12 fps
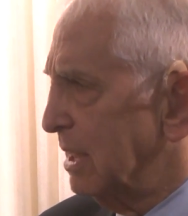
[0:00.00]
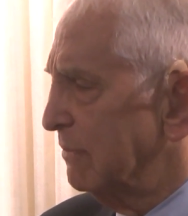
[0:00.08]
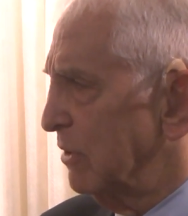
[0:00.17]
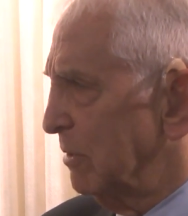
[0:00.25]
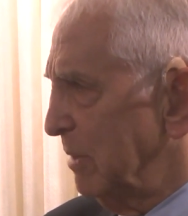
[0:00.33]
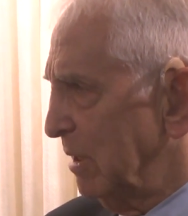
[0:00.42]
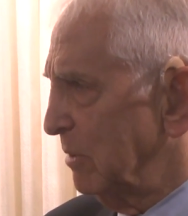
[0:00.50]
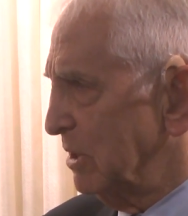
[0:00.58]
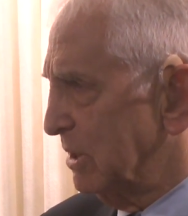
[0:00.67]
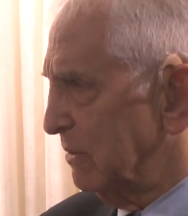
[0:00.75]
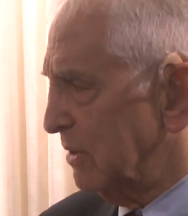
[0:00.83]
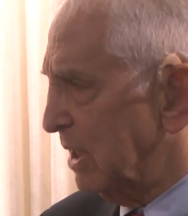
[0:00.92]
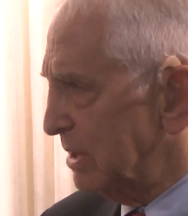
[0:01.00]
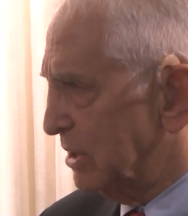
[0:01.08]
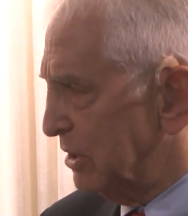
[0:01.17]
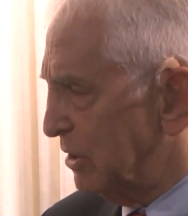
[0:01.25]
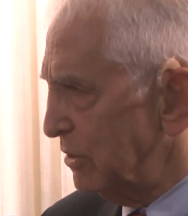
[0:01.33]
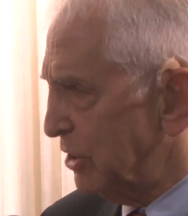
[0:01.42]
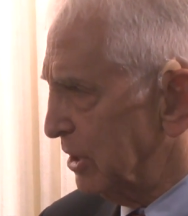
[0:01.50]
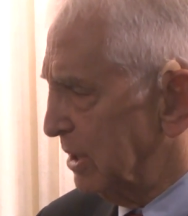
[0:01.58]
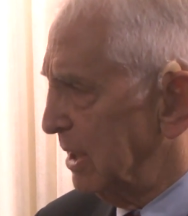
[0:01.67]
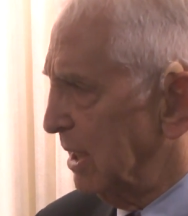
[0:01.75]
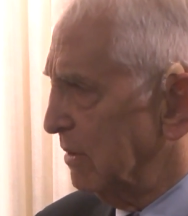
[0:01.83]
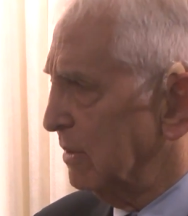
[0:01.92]
several amendments of the
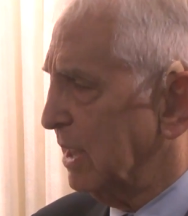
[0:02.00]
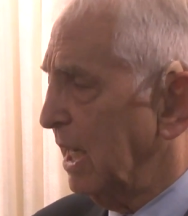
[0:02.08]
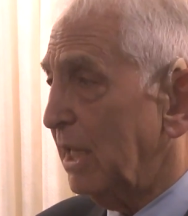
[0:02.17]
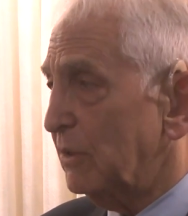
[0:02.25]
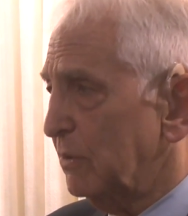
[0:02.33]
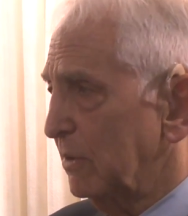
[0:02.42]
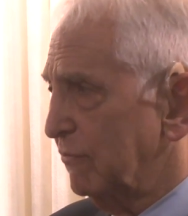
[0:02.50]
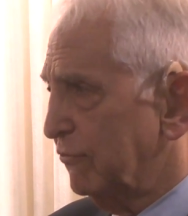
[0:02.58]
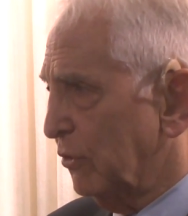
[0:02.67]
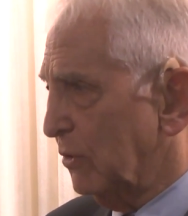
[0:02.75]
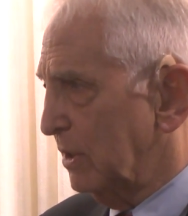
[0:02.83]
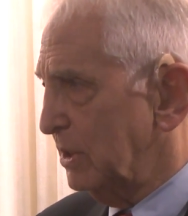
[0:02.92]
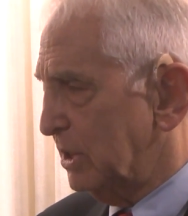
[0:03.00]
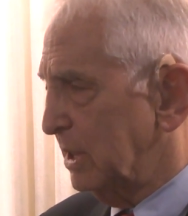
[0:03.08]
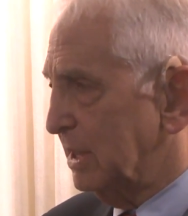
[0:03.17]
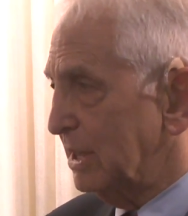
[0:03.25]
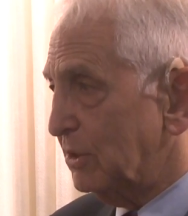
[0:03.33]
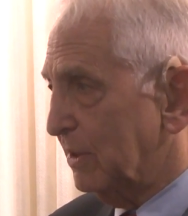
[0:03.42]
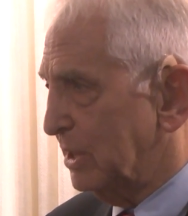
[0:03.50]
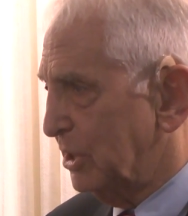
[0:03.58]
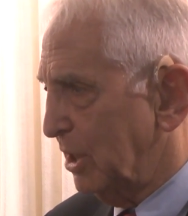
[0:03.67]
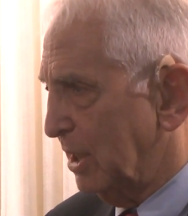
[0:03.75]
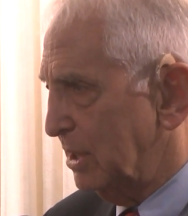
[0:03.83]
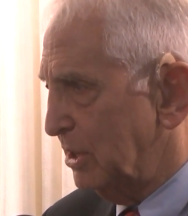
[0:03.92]
Constitution. Now, Catherine Forrest, a
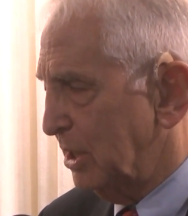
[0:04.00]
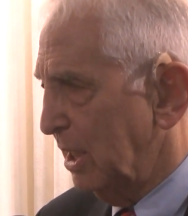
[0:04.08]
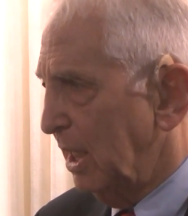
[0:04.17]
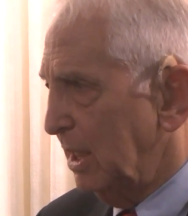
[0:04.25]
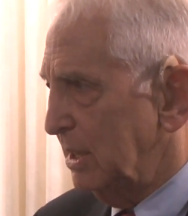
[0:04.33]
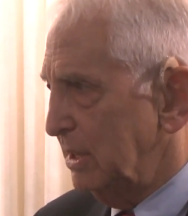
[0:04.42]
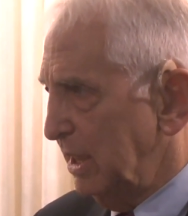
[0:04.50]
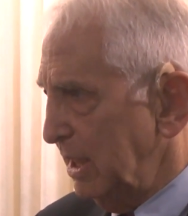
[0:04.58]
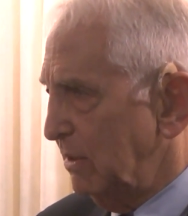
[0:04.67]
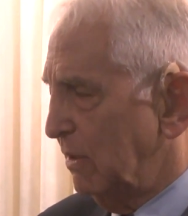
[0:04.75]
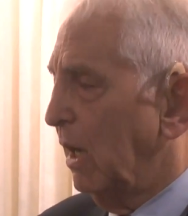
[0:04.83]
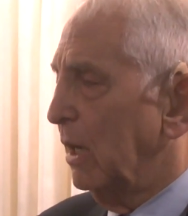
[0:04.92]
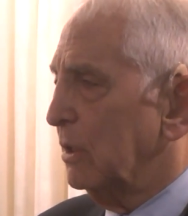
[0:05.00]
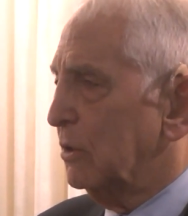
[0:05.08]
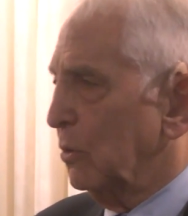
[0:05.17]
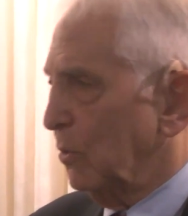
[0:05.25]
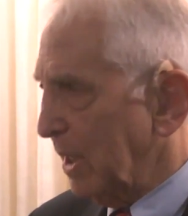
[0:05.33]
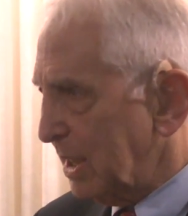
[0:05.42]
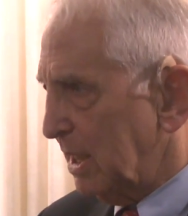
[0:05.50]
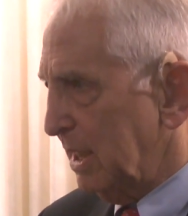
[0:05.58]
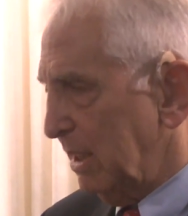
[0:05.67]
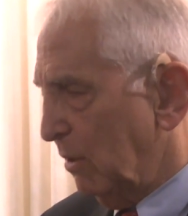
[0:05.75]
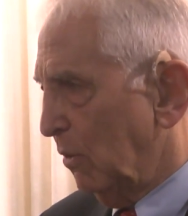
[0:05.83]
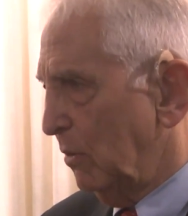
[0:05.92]
district judge, did
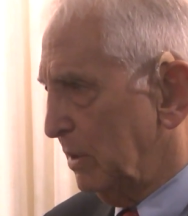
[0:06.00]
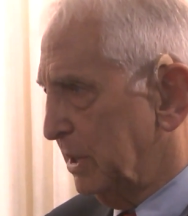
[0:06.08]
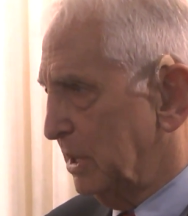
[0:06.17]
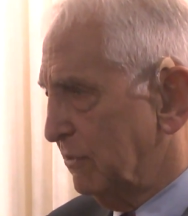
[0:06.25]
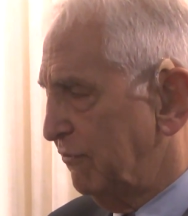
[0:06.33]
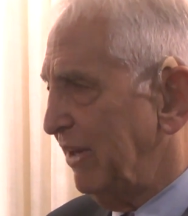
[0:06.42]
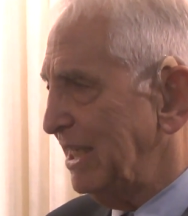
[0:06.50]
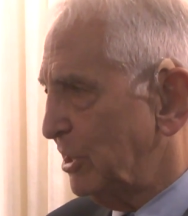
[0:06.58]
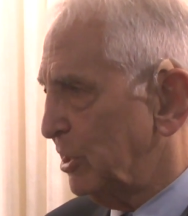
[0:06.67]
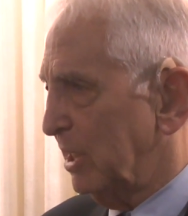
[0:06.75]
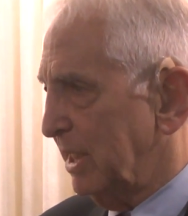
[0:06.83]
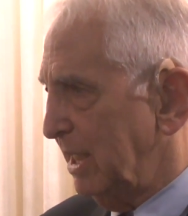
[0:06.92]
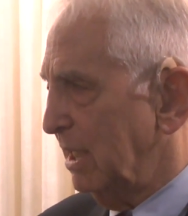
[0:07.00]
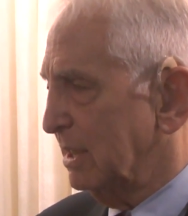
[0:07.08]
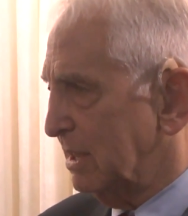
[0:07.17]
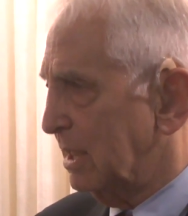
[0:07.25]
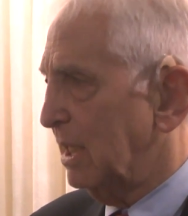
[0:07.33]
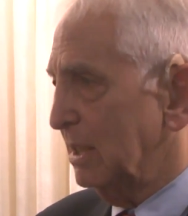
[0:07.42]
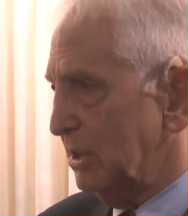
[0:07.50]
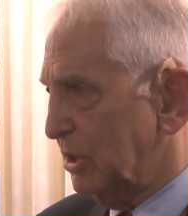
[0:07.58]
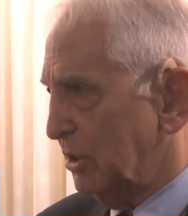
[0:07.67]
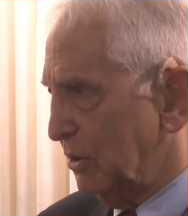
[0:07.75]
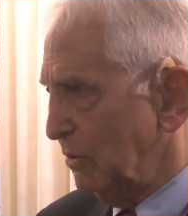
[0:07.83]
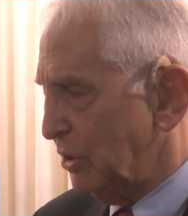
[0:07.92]
correctly hold this facially
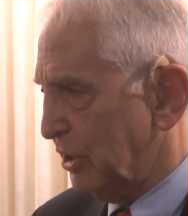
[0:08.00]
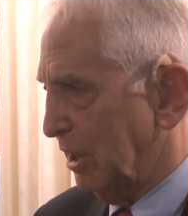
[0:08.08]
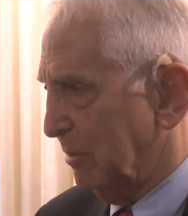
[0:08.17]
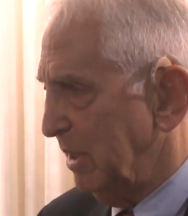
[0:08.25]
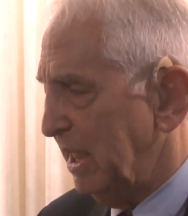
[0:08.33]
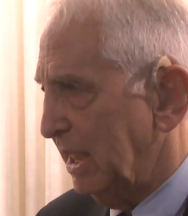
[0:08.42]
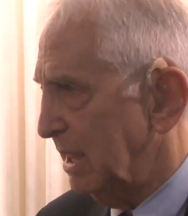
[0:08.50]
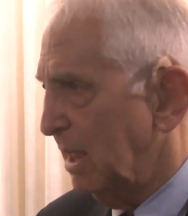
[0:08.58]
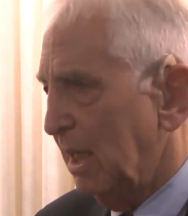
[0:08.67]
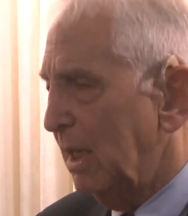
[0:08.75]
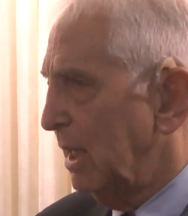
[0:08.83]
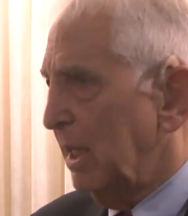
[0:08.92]
unconstitutional, meaning